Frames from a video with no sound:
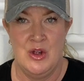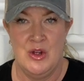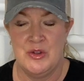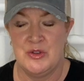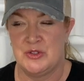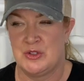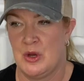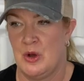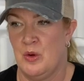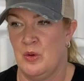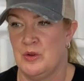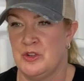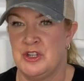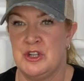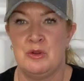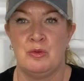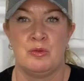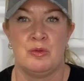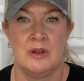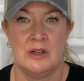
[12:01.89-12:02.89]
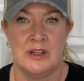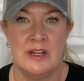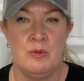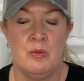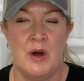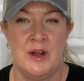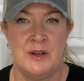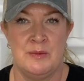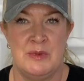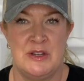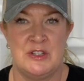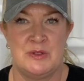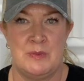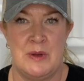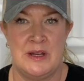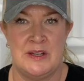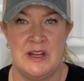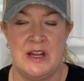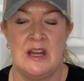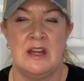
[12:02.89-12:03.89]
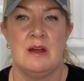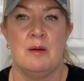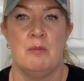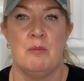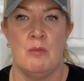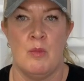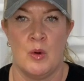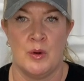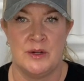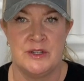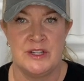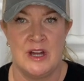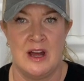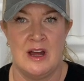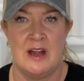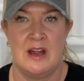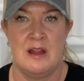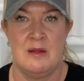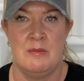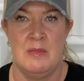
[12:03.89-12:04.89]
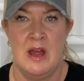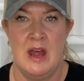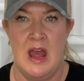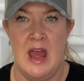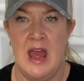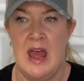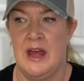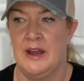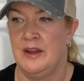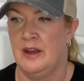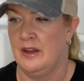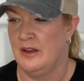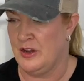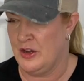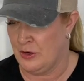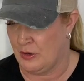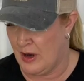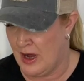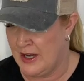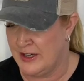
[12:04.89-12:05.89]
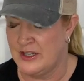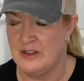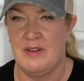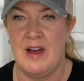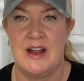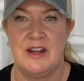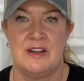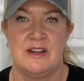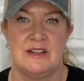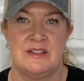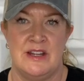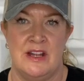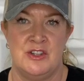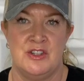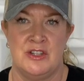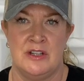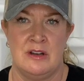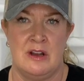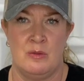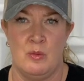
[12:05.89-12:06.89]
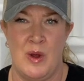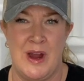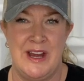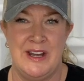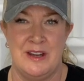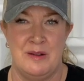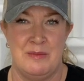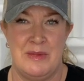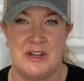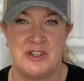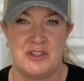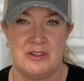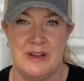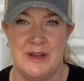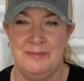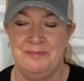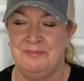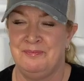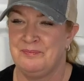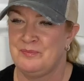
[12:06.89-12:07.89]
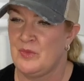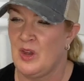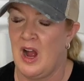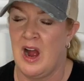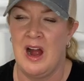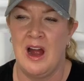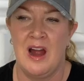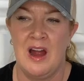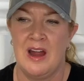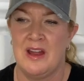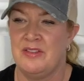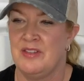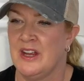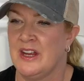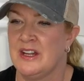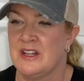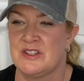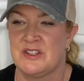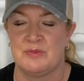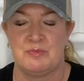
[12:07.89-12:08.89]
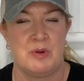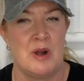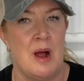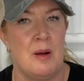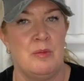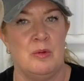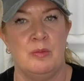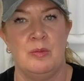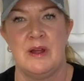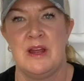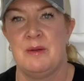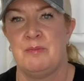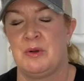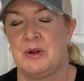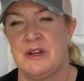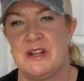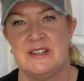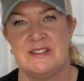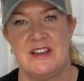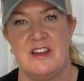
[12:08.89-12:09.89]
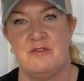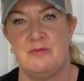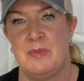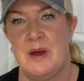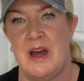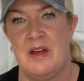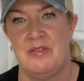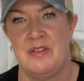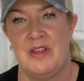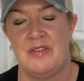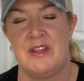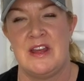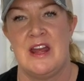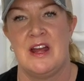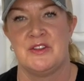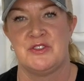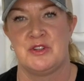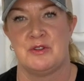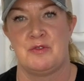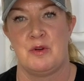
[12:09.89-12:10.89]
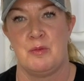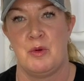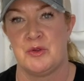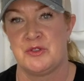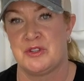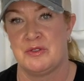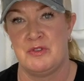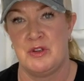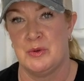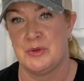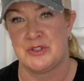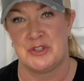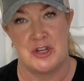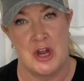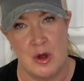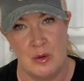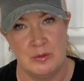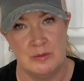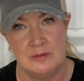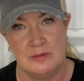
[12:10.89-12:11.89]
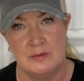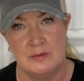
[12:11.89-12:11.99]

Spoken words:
So do you really want to be spending more time and your undivided attention on weighing and measuring? I think it's probably a pretty safe bet that the answer for most of you is no.